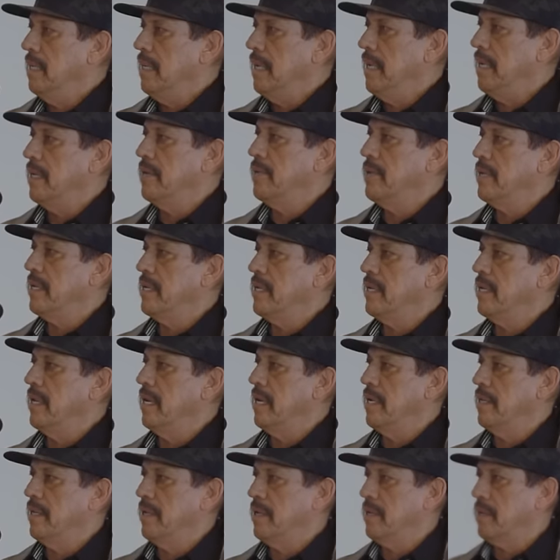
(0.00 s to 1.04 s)
Henry
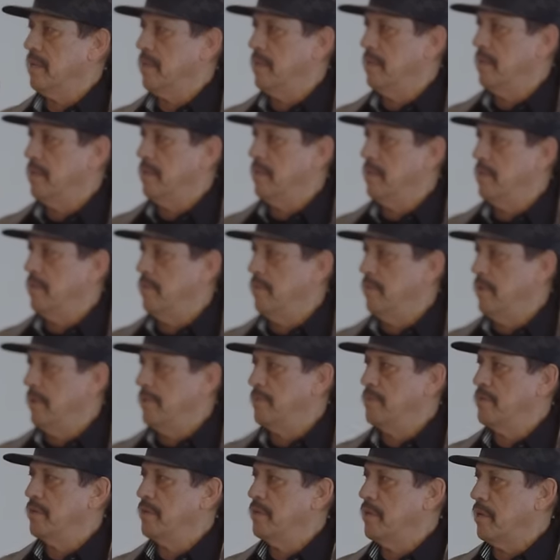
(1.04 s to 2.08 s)
Quijada
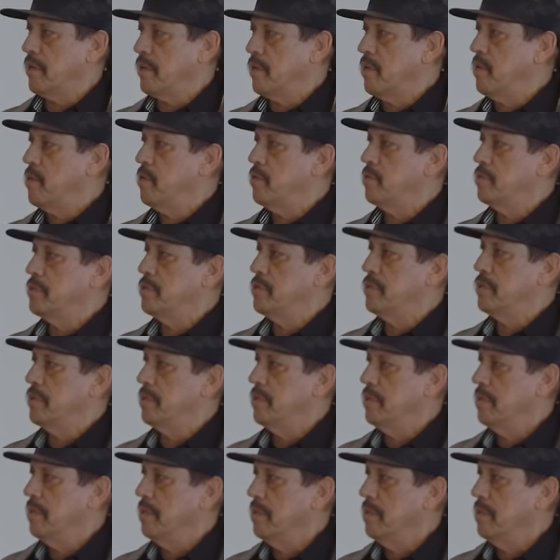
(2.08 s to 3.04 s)
ruptured the coach,